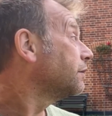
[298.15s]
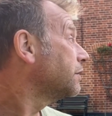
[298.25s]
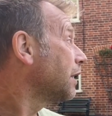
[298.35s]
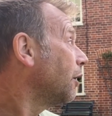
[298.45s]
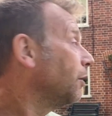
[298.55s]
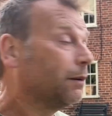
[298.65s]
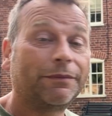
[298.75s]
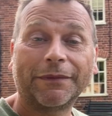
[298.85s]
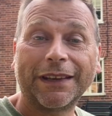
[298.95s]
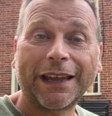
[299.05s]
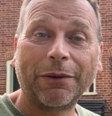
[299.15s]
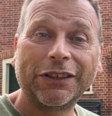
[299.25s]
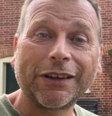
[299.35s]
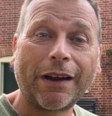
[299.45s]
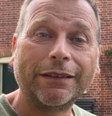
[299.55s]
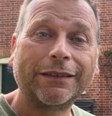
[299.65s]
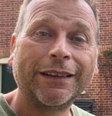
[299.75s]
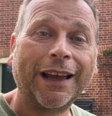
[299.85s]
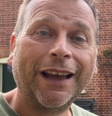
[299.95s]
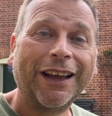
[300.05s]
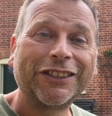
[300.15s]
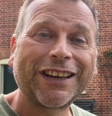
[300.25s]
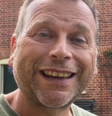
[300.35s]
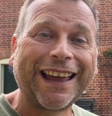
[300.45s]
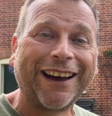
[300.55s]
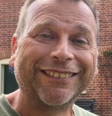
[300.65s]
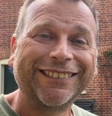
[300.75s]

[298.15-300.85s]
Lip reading: So I'm going to go inside and check it out.